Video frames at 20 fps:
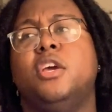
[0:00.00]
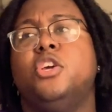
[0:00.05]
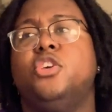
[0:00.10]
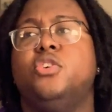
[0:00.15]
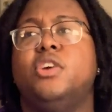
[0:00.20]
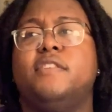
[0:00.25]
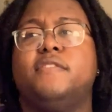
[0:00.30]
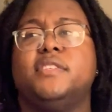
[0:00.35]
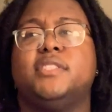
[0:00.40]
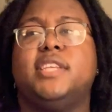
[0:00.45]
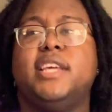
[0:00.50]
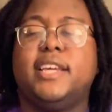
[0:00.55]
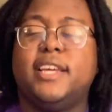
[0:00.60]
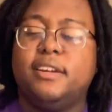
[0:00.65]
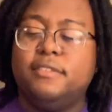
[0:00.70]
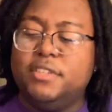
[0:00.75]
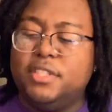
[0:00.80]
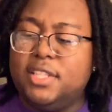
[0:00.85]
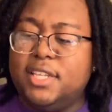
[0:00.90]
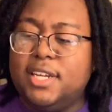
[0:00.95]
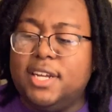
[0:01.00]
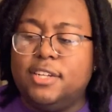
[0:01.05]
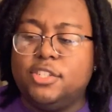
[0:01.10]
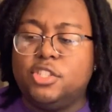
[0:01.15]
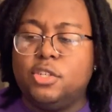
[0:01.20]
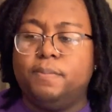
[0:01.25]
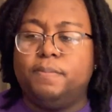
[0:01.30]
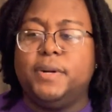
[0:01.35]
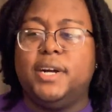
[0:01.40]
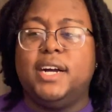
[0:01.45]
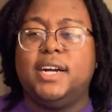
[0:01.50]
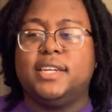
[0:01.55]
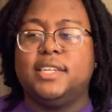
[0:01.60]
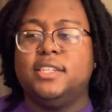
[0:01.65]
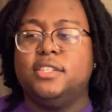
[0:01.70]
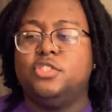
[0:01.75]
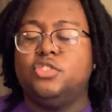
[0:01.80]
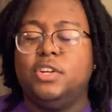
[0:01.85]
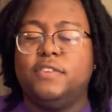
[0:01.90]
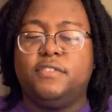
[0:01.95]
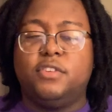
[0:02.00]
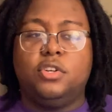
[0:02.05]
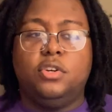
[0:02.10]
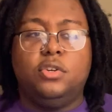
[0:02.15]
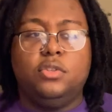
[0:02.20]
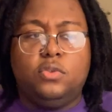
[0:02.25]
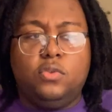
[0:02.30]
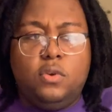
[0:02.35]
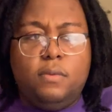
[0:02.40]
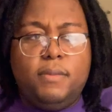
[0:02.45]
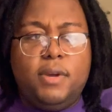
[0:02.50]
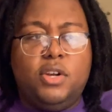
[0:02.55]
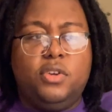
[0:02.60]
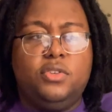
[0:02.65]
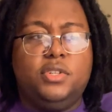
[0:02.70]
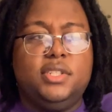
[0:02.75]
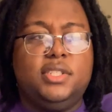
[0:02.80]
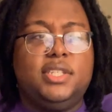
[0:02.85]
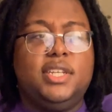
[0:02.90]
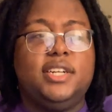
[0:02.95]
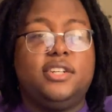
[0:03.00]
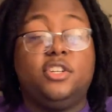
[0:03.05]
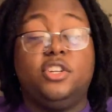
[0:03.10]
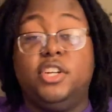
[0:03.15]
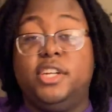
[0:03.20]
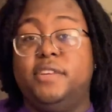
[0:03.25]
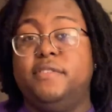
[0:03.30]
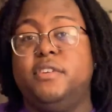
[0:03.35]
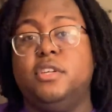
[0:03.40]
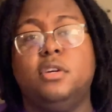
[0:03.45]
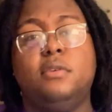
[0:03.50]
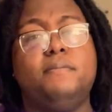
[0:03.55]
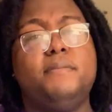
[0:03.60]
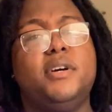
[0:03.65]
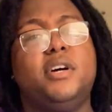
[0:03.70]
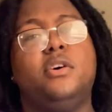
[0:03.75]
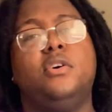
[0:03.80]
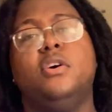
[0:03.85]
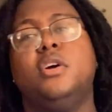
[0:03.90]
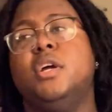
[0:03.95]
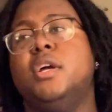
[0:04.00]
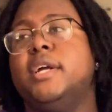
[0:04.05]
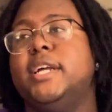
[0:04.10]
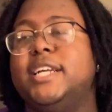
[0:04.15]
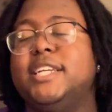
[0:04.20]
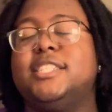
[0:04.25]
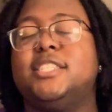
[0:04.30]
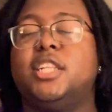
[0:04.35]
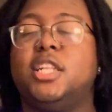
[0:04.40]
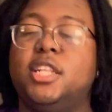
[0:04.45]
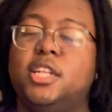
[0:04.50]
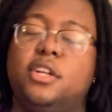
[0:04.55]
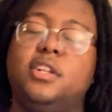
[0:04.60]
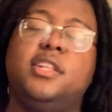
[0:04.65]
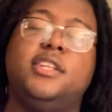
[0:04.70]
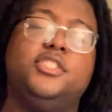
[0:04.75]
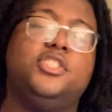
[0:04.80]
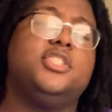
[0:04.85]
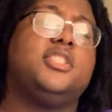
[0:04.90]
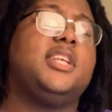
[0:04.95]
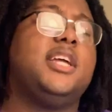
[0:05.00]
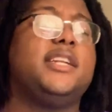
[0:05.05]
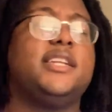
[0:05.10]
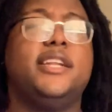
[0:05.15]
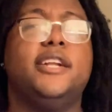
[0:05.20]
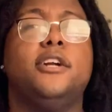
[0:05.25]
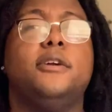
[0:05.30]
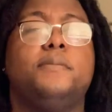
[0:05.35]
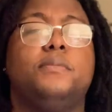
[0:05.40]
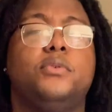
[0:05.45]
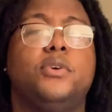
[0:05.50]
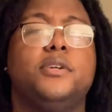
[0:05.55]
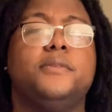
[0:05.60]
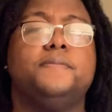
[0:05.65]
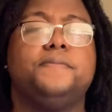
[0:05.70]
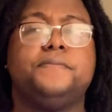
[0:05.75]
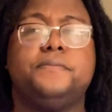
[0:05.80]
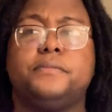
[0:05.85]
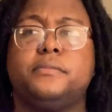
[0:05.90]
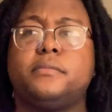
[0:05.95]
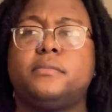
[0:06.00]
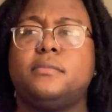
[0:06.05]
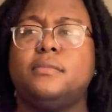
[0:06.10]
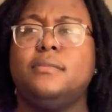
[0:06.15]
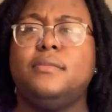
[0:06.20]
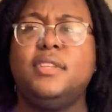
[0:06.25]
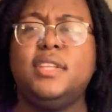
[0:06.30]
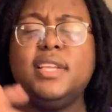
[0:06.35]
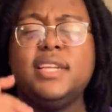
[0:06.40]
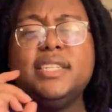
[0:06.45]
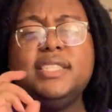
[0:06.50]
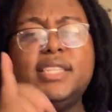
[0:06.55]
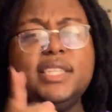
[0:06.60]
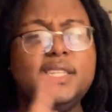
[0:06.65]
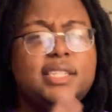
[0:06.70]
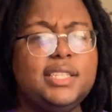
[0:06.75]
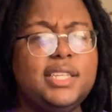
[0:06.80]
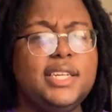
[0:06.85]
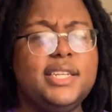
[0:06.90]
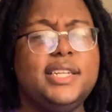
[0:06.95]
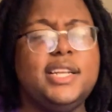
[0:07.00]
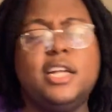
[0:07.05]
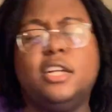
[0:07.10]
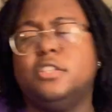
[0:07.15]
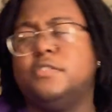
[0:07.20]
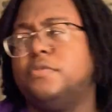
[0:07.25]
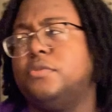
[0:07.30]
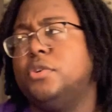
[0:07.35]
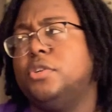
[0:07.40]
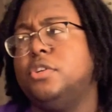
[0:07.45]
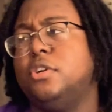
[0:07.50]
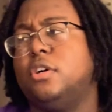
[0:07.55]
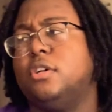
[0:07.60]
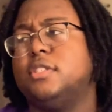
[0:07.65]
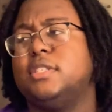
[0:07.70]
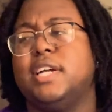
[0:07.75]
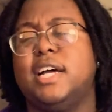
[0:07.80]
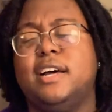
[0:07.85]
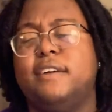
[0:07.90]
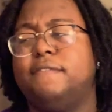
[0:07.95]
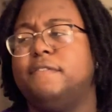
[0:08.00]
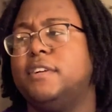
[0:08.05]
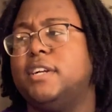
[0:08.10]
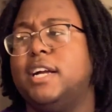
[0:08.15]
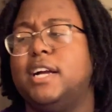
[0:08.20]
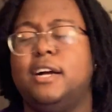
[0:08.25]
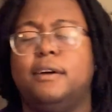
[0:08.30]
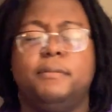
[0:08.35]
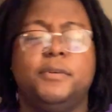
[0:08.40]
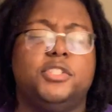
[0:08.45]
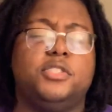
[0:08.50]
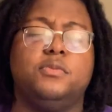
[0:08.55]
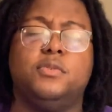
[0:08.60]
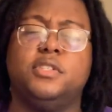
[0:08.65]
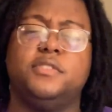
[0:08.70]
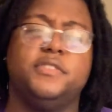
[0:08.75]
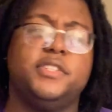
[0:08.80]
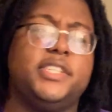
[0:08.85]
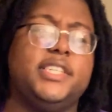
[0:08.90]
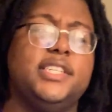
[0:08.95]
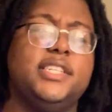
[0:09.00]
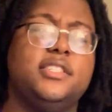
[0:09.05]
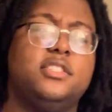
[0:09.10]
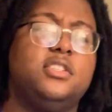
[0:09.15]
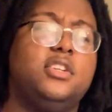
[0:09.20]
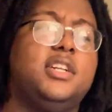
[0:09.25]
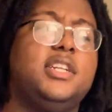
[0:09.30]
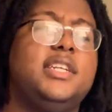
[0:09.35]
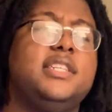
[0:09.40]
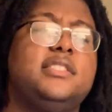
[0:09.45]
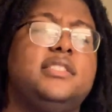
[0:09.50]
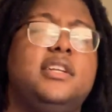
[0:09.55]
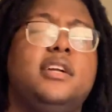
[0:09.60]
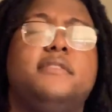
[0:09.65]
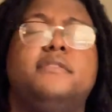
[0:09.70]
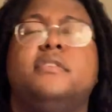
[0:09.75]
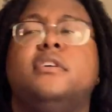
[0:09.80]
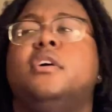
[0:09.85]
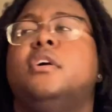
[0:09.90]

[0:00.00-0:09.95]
You have to take everything out your pockets. You have to go through a metal detector, even your belt. It's literally just like the airport. $16 for adults. I forgot how much it was for kids and all that stuff.